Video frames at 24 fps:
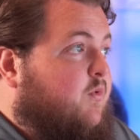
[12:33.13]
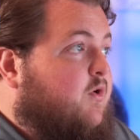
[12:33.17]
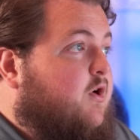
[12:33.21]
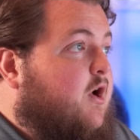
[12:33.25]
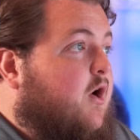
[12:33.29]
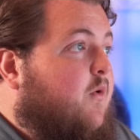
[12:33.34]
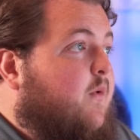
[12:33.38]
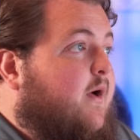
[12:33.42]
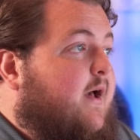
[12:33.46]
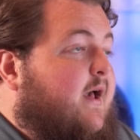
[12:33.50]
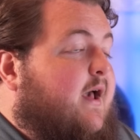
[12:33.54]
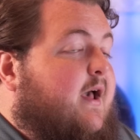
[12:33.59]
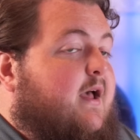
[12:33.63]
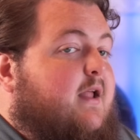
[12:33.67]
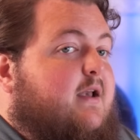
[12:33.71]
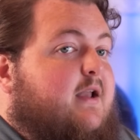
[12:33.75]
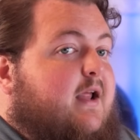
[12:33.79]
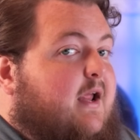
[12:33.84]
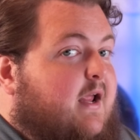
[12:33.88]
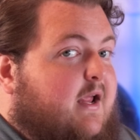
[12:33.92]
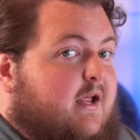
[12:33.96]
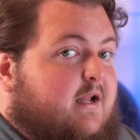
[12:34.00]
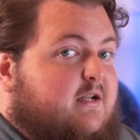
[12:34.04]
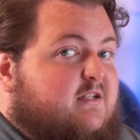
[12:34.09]
we'll go ahead
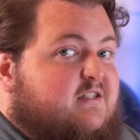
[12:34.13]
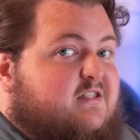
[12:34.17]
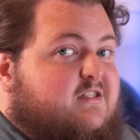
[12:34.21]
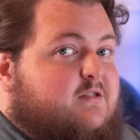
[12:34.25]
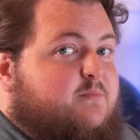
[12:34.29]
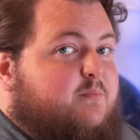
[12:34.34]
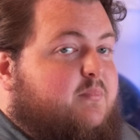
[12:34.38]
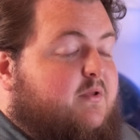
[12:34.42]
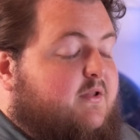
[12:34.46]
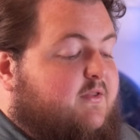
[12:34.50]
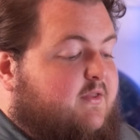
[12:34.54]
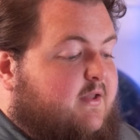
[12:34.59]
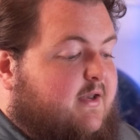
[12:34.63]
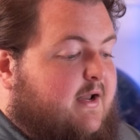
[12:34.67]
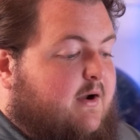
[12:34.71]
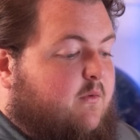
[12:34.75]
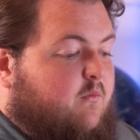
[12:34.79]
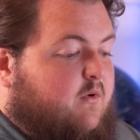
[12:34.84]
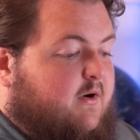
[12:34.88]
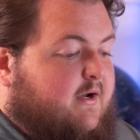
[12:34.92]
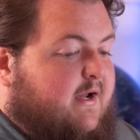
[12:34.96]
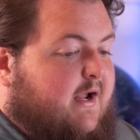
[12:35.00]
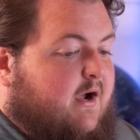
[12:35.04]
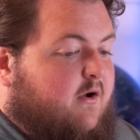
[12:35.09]
and split the
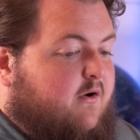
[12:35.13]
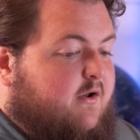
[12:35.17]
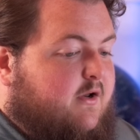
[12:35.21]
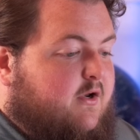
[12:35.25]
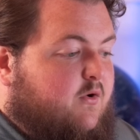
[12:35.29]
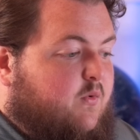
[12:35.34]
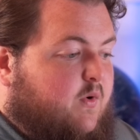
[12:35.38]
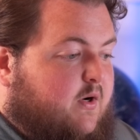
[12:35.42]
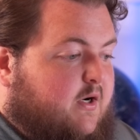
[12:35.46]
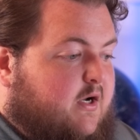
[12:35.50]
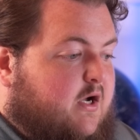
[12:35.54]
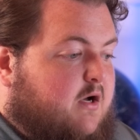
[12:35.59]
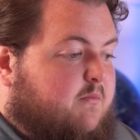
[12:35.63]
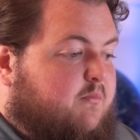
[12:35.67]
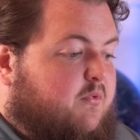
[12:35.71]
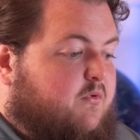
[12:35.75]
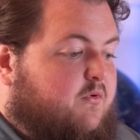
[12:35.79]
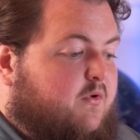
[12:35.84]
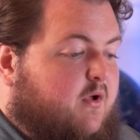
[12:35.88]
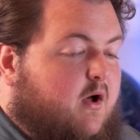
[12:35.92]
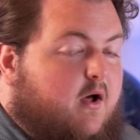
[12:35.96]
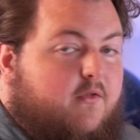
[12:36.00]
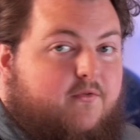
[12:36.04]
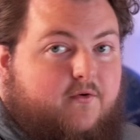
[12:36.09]
network out into a
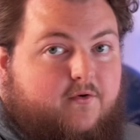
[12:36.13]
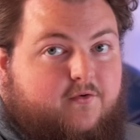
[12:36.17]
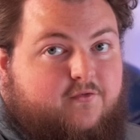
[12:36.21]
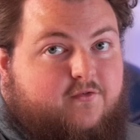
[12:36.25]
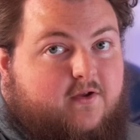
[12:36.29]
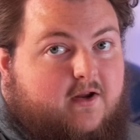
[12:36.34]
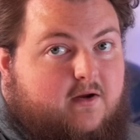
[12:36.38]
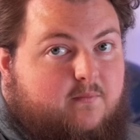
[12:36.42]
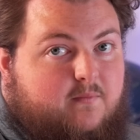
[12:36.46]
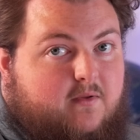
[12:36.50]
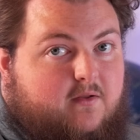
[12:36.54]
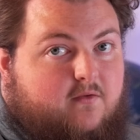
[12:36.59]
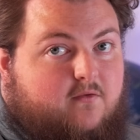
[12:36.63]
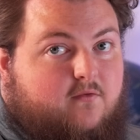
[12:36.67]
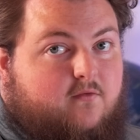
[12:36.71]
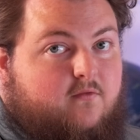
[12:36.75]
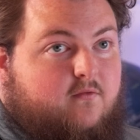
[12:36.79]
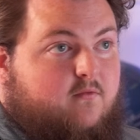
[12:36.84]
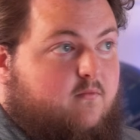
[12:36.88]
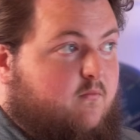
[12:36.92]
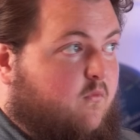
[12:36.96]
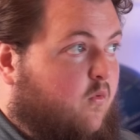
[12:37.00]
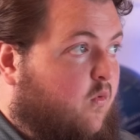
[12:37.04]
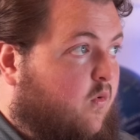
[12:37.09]
couple other
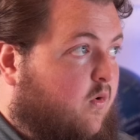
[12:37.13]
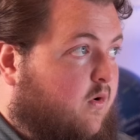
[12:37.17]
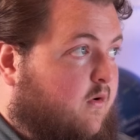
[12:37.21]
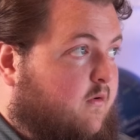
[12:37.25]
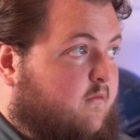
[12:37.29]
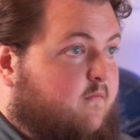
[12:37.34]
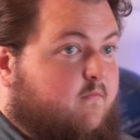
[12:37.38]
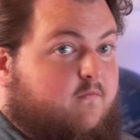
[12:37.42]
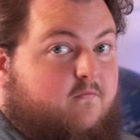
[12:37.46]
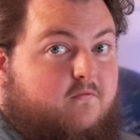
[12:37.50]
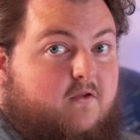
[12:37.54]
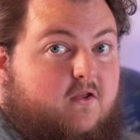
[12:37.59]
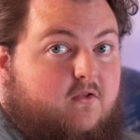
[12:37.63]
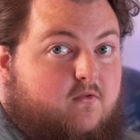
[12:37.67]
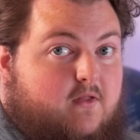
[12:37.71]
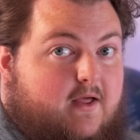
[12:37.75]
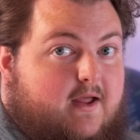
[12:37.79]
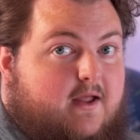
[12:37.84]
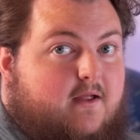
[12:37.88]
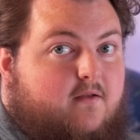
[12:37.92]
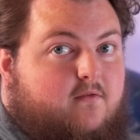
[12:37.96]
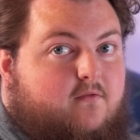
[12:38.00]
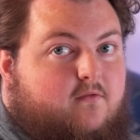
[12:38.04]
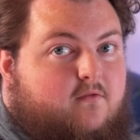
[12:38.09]
segments, or
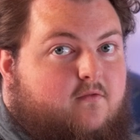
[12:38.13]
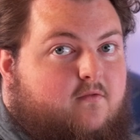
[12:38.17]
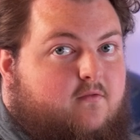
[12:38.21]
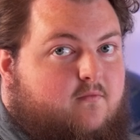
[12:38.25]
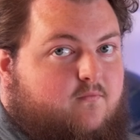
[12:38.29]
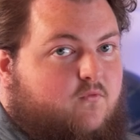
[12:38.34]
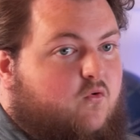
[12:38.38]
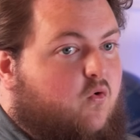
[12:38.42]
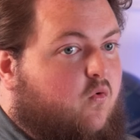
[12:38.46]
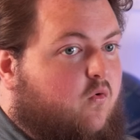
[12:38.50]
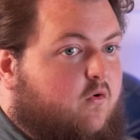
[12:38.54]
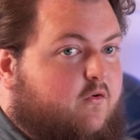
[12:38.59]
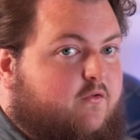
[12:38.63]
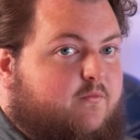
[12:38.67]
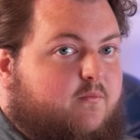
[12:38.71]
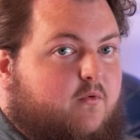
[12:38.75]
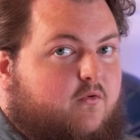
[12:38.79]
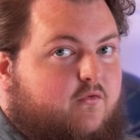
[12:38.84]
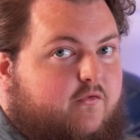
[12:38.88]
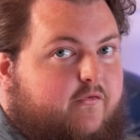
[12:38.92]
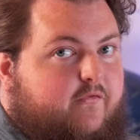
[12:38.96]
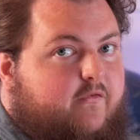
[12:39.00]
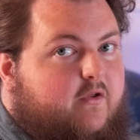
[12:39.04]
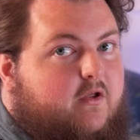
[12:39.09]
vLANs. Of course,
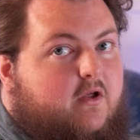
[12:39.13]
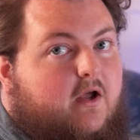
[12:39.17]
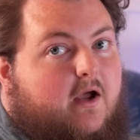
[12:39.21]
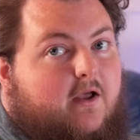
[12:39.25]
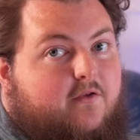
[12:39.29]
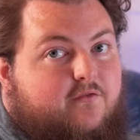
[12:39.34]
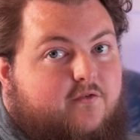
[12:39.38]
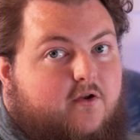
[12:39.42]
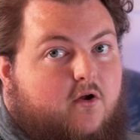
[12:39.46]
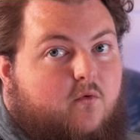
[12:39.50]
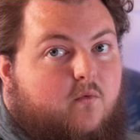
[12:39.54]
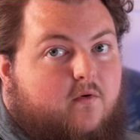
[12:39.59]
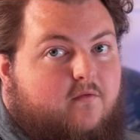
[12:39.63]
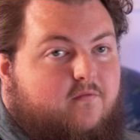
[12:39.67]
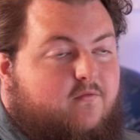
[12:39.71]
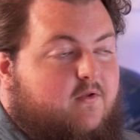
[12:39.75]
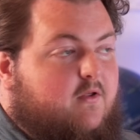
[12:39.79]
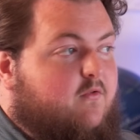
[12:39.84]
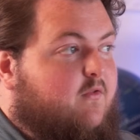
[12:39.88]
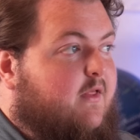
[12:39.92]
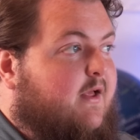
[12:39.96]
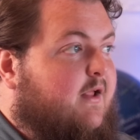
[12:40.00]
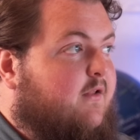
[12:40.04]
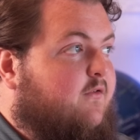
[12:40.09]
most of you guys know what
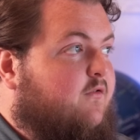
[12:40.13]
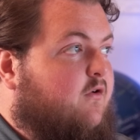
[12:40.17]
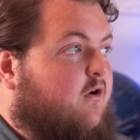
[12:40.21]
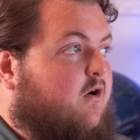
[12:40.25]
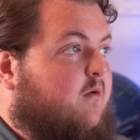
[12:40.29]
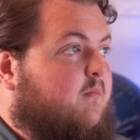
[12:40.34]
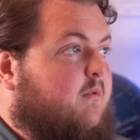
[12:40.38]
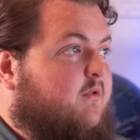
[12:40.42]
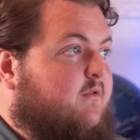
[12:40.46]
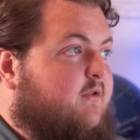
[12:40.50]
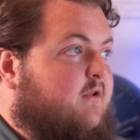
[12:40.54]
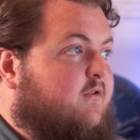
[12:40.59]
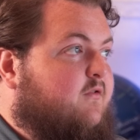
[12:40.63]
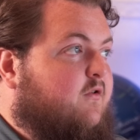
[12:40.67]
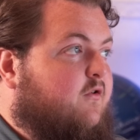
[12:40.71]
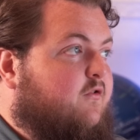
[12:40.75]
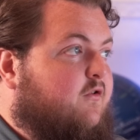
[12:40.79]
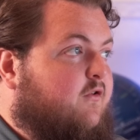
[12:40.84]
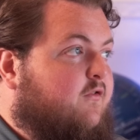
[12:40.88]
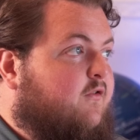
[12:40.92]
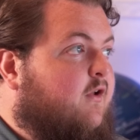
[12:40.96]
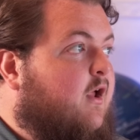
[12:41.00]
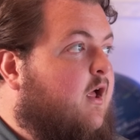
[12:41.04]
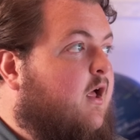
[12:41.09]
vLANs are, but these are
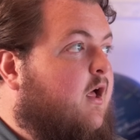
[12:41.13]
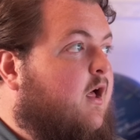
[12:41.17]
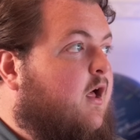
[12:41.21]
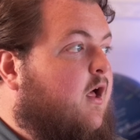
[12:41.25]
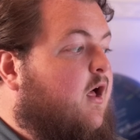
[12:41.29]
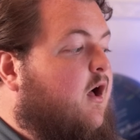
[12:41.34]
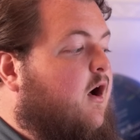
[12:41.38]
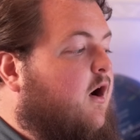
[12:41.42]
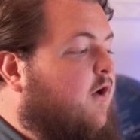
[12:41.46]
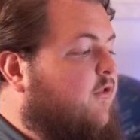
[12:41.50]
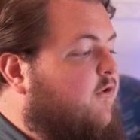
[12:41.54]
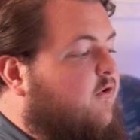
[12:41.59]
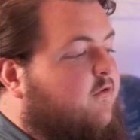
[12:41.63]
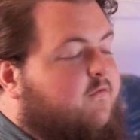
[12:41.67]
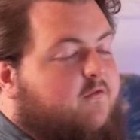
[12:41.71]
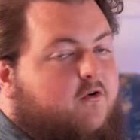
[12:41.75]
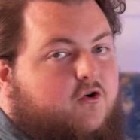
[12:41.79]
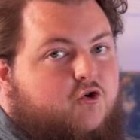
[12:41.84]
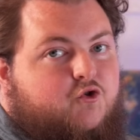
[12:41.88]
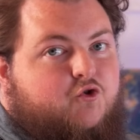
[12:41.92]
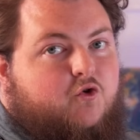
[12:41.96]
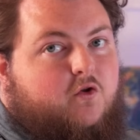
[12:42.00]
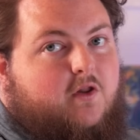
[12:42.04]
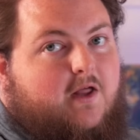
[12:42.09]
just other
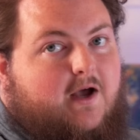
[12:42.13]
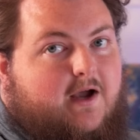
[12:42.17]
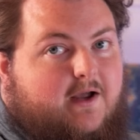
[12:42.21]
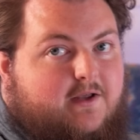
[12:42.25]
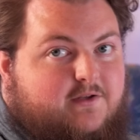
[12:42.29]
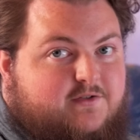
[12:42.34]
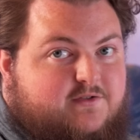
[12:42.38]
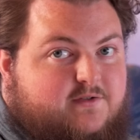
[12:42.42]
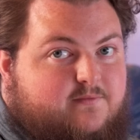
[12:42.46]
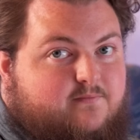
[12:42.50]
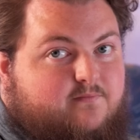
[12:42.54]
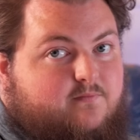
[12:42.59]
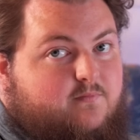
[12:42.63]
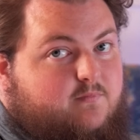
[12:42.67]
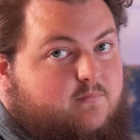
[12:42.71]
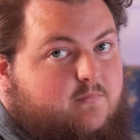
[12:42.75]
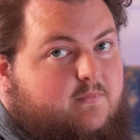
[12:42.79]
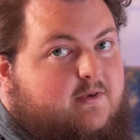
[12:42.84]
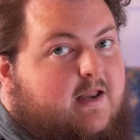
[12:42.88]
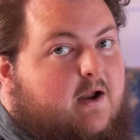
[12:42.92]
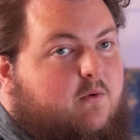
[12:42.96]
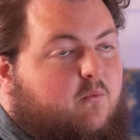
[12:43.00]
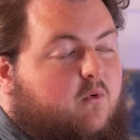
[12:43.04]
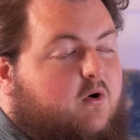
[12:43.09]
virtualized
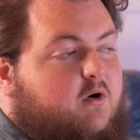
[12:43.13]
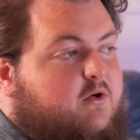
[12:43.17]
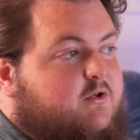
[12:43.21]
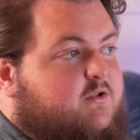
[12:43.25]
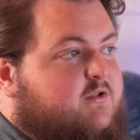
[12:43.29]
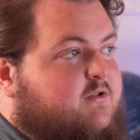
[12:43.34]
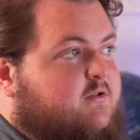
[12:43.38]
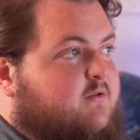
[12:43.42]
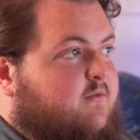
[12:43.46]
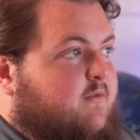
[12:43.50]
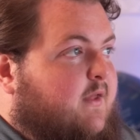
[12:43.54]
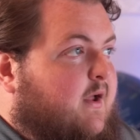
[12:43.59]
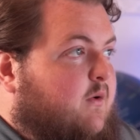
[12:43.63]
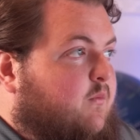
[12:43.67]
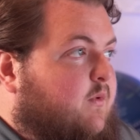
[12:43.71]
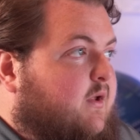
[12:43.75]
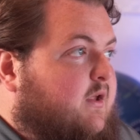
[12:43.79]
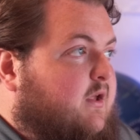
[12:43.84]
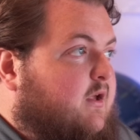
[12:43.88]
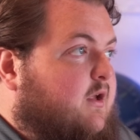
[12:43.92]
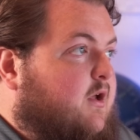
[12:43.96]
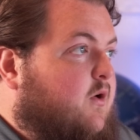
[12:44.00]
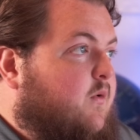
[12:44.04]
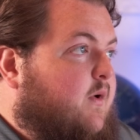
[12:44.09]
networks that
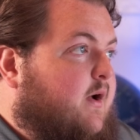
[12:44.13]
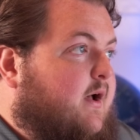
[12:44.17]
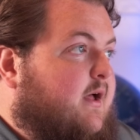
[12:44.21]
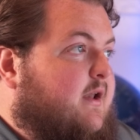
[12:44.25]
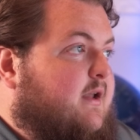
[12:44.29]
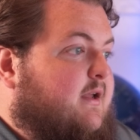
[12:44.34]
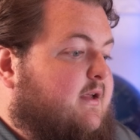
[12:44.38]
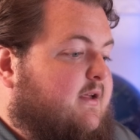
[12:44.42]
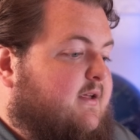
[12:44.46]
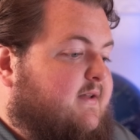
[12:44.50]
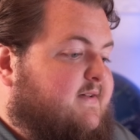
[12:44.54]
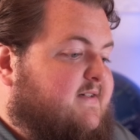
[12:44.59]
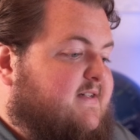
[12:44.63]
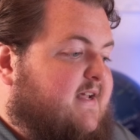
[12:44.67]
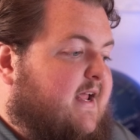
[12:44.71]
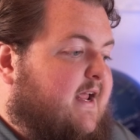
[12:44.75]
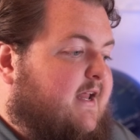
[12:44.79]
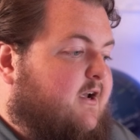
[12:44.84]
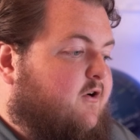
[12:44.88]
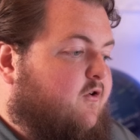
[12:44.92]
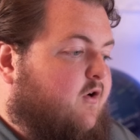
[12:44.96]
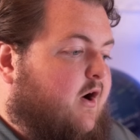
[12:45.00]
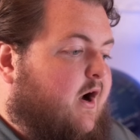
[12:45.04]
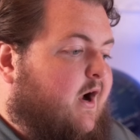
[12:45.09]
we can go ahead and
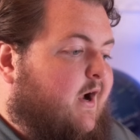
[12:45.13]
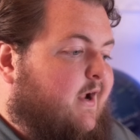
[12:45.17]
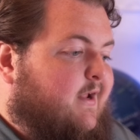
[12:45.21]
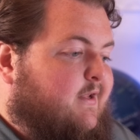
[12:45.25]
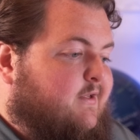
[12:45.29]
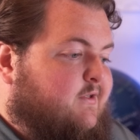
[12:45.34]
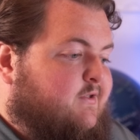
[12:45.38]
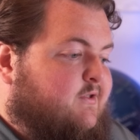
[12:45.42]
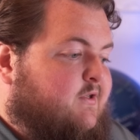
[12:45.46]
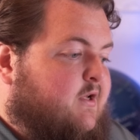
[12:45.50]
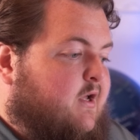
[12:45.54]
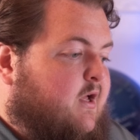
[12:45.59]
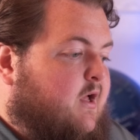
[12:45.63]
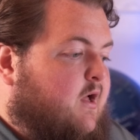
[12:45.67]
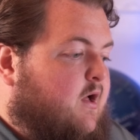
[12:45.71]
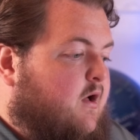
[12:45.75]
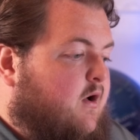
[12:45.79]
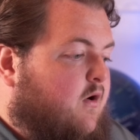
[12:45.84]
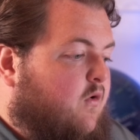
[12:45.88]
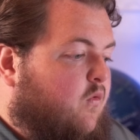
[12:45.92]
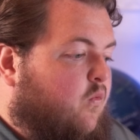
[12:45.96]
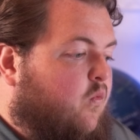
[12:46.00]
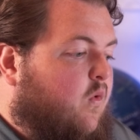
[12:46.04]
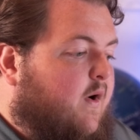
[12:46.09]
containerize
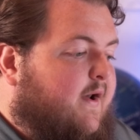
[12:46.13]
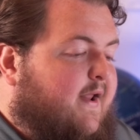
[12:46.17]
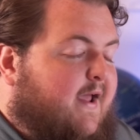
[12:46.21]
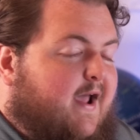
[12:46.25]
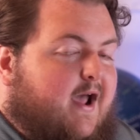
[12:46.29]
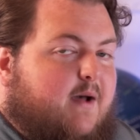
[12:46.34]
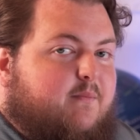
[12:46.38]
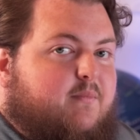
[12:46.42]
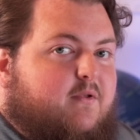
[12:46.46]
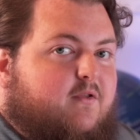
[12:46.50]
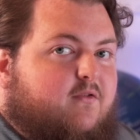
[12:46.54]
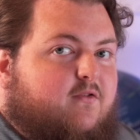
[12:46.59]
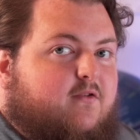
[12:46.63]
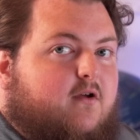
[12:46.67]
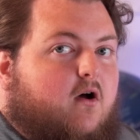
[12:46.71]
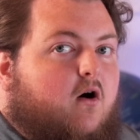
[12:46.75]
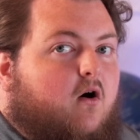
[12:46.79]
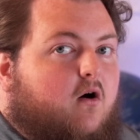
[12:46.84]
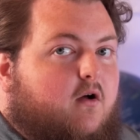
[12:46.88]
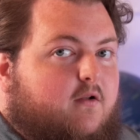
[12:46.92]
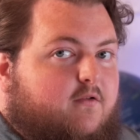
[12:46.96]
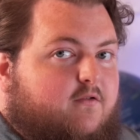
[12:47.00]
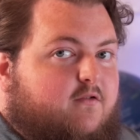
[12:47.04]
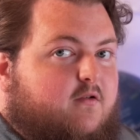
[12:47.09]
what happens
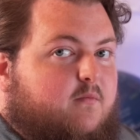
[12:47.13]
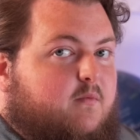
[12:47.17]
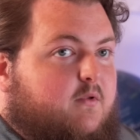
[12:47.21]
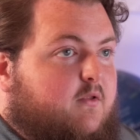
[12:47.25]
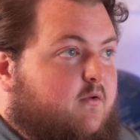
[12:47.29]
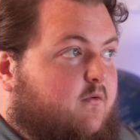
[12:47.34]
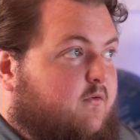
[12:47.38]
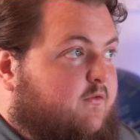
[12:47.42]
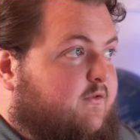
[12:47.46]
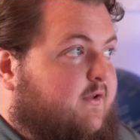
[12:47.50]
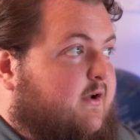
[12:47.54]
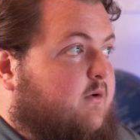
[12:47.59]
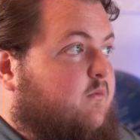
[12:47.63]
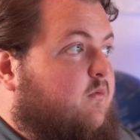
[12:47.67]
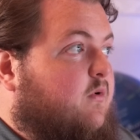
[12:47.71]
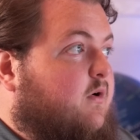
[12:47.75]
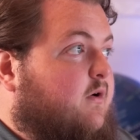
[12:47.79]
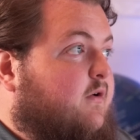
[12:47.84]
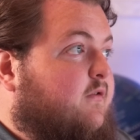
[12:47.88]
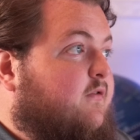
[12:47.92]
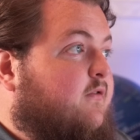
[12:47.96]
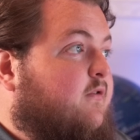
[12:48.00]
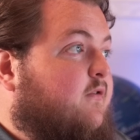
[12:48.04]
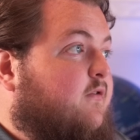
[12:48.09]
on some of those
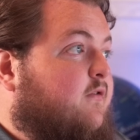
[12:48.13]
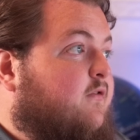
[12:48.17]
networks.